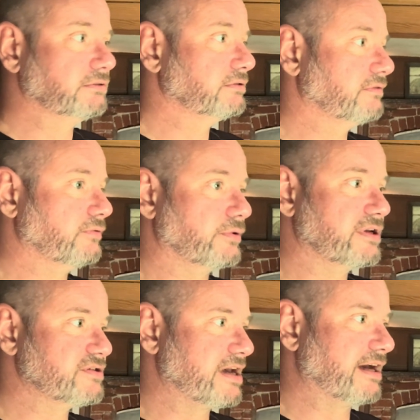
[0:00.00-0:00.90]
for
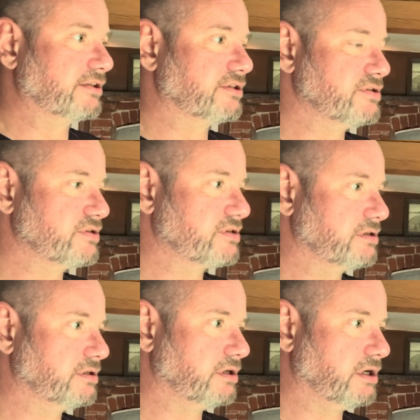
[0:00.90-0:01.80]
his actions
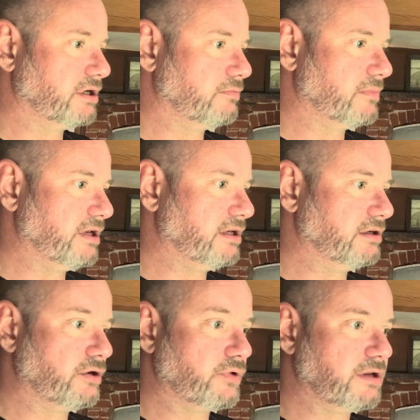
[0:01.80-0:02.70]
in
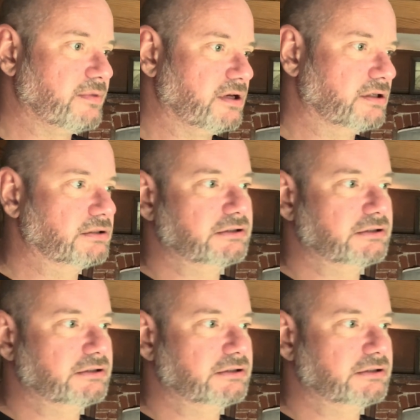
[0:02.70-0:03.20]
Arabia,